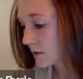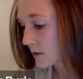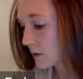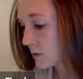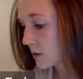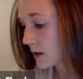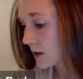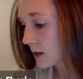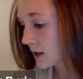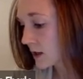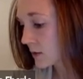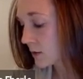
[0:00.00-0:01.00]
P1
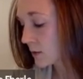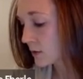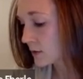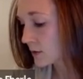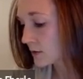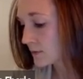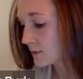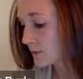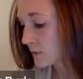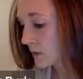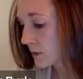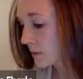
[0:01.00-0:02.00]
equals
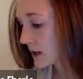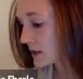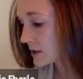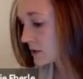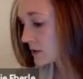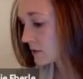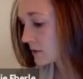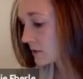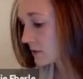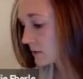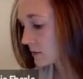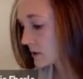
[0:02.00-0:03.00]
P2,
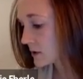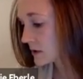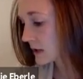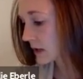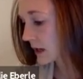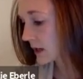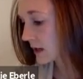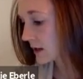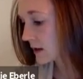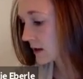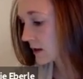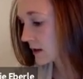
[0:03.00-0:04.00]
which is
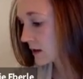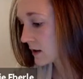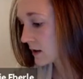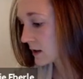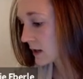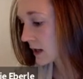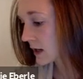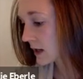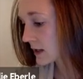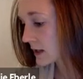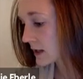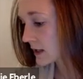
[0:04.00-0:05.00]

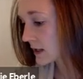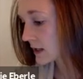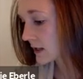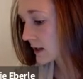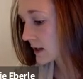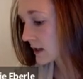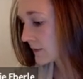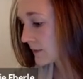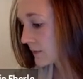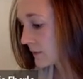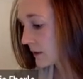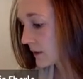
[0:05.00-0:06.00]
90
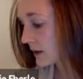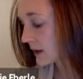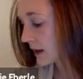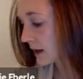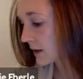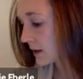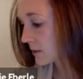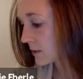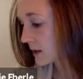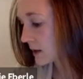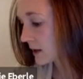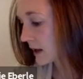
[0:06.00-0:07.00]

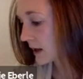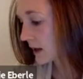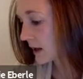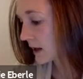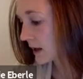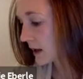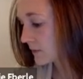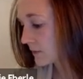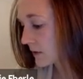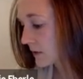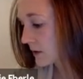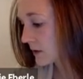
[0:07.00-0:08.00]
kPa.
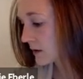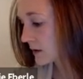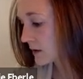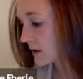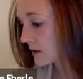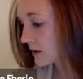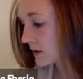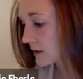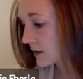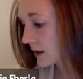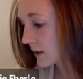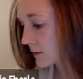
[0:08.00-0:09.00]

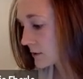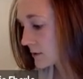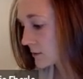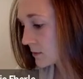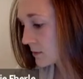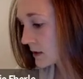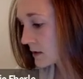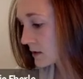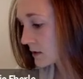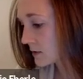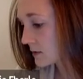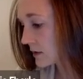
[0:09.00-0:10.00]
That was
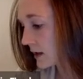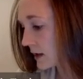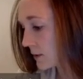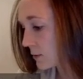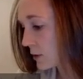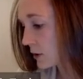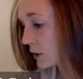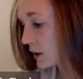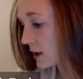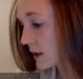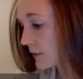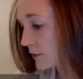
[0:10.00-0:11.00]
P2. And we're
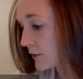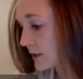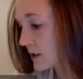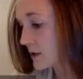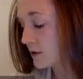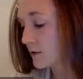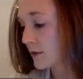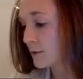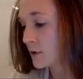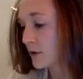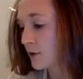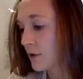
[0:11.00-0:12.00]
looking for V2. So I'm
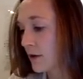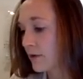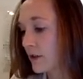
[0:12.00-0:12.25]
just going to write